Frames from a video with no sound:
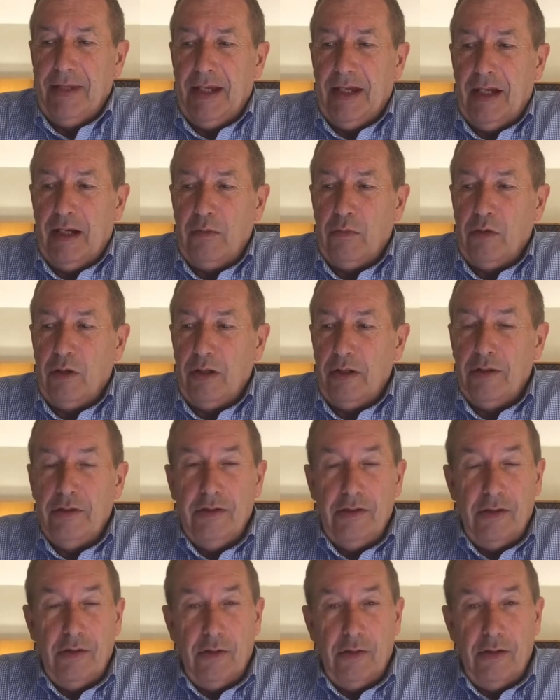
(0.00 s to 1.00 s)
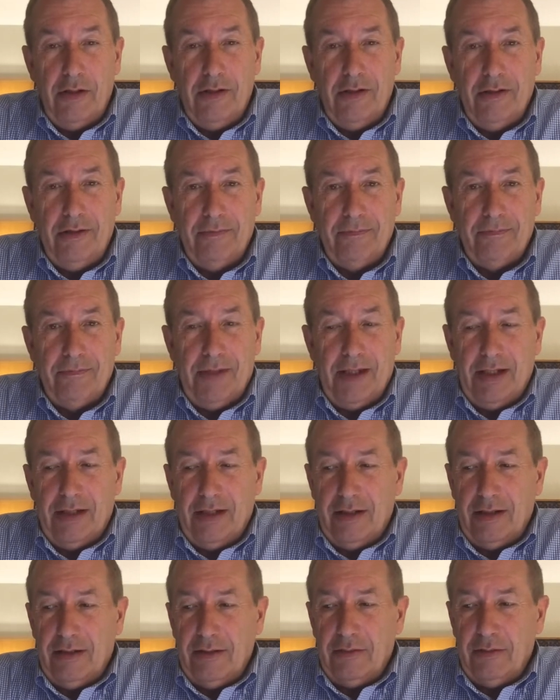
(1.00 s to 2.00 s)
We're going to do the order
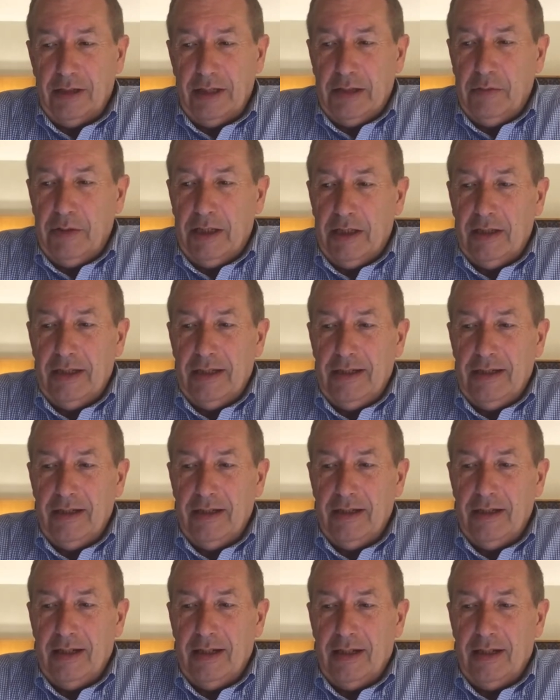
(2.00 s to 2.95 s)
really quickly,